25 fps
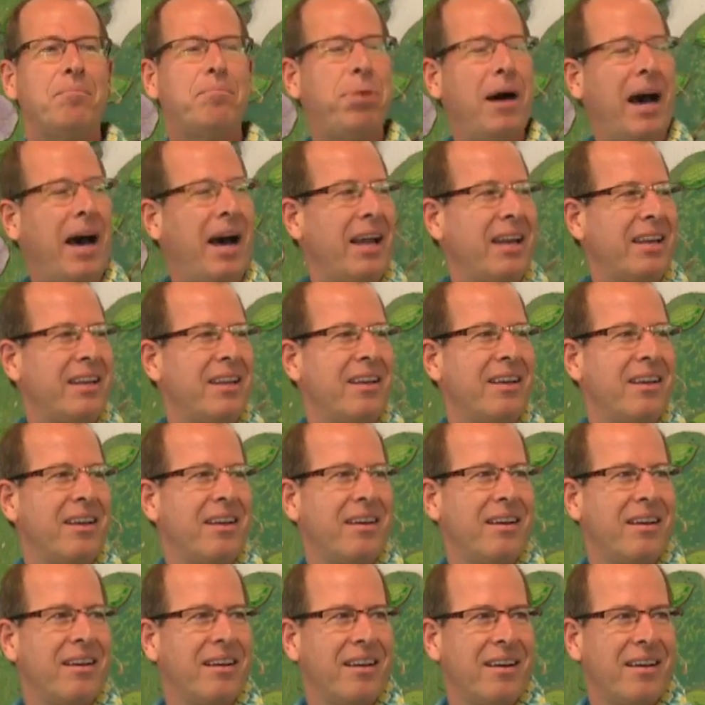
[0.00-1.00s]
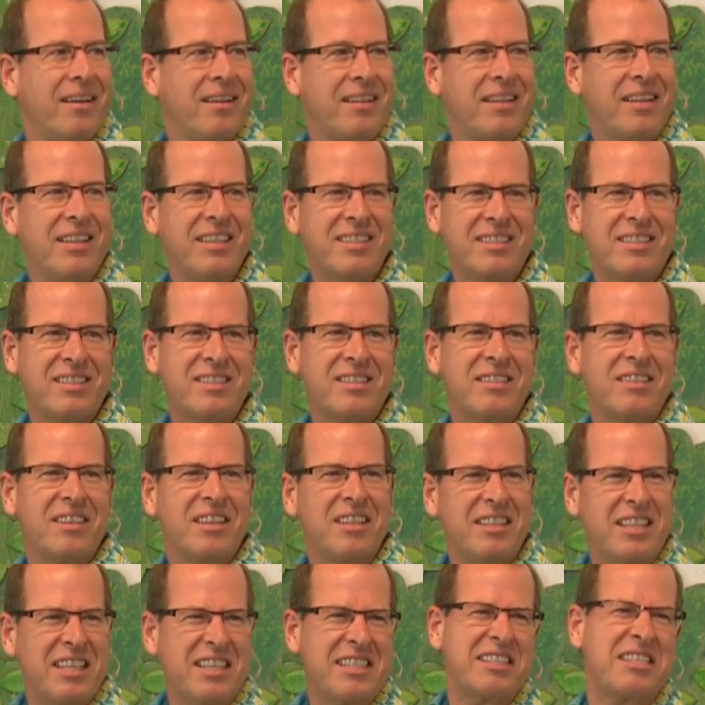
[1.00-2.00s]
But this
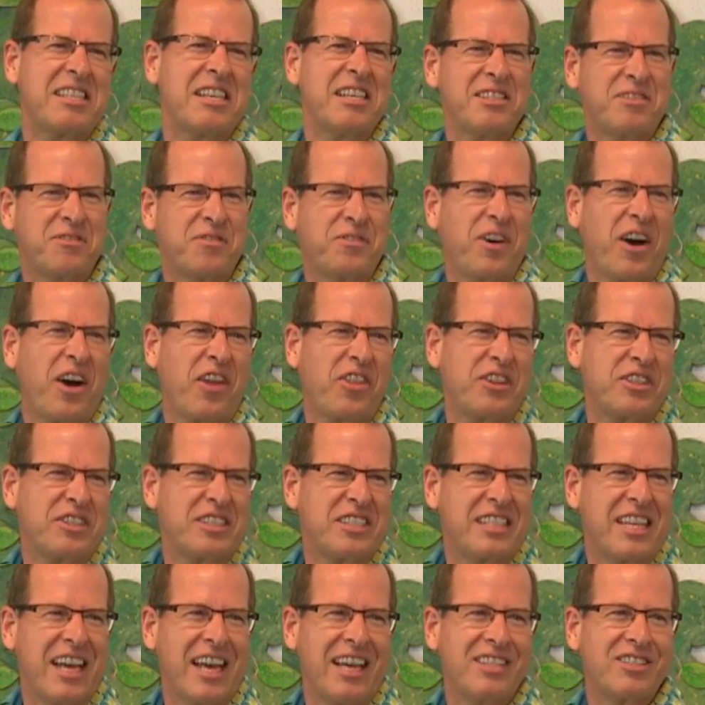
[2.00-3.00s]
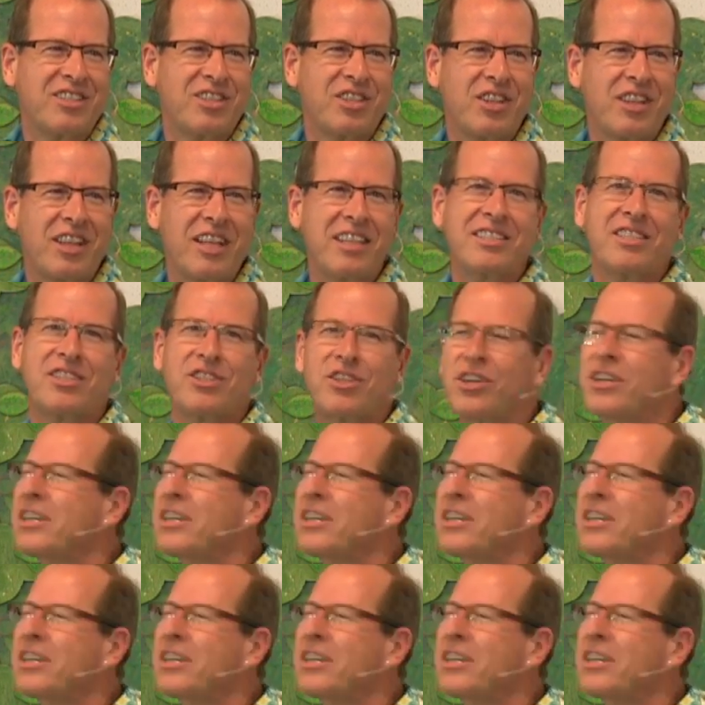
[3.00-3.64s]
is Father's Day, so let's